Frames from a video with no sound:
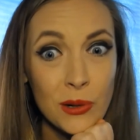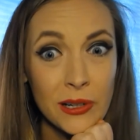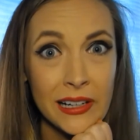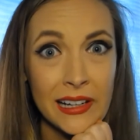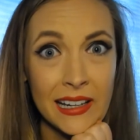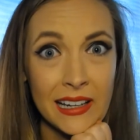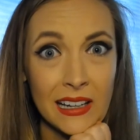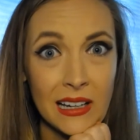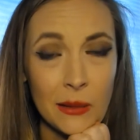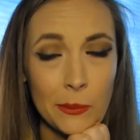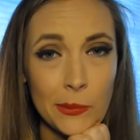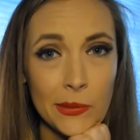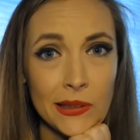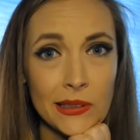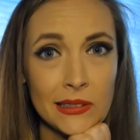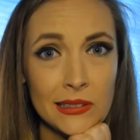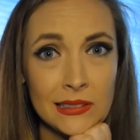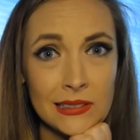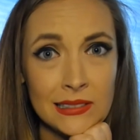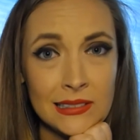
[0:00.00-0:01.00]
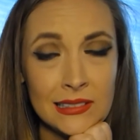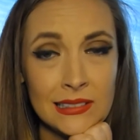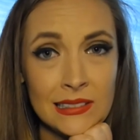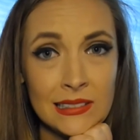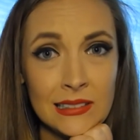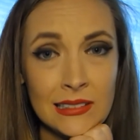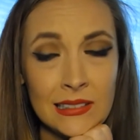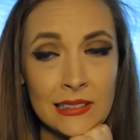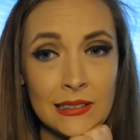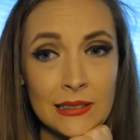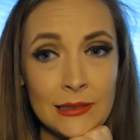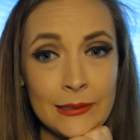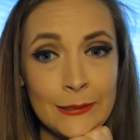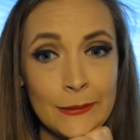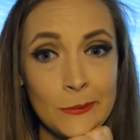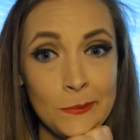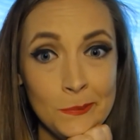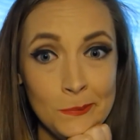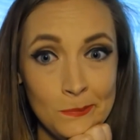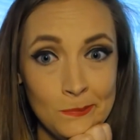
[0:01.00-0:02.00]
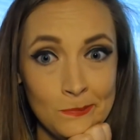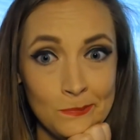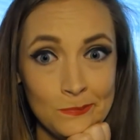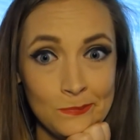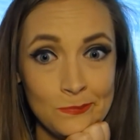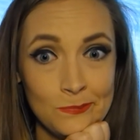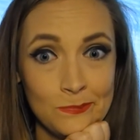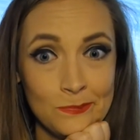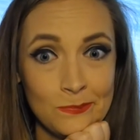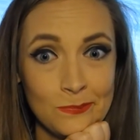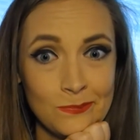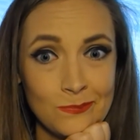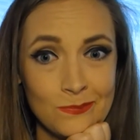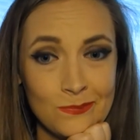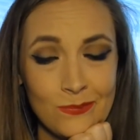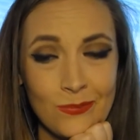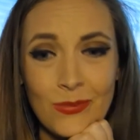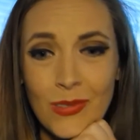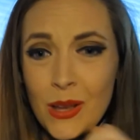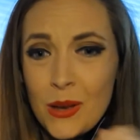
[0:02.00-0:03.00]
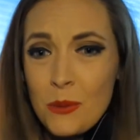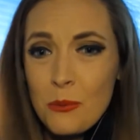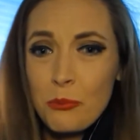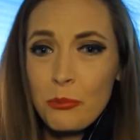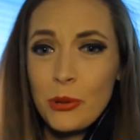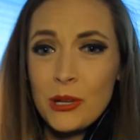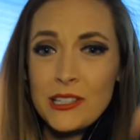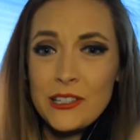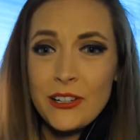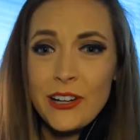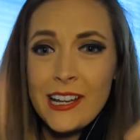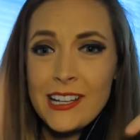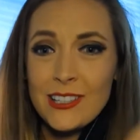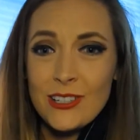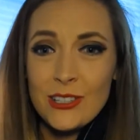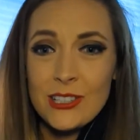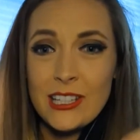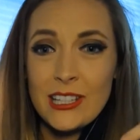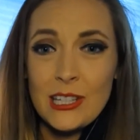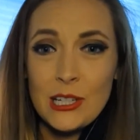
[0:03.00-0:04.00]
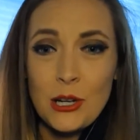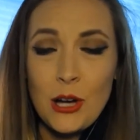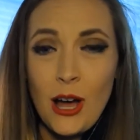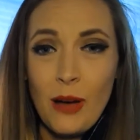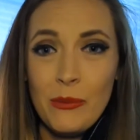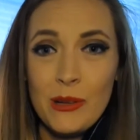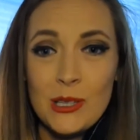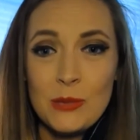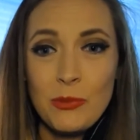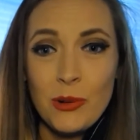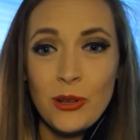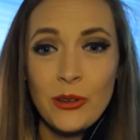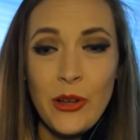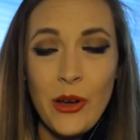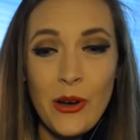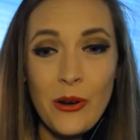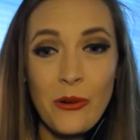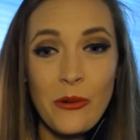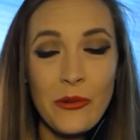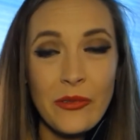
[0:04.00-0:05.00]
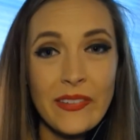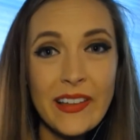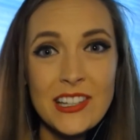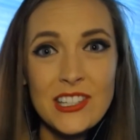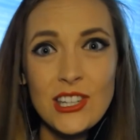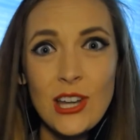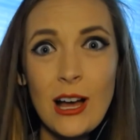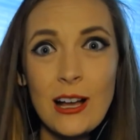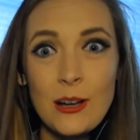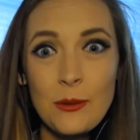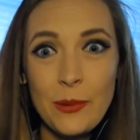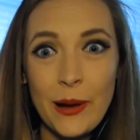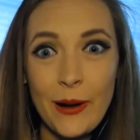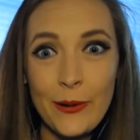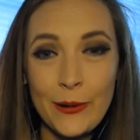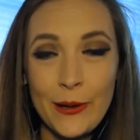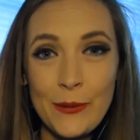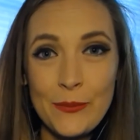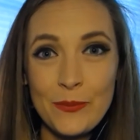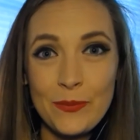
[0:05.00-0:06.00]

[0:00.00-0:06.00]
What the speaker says: Hiccup? Put your answers in the comments below. Let's talk about it.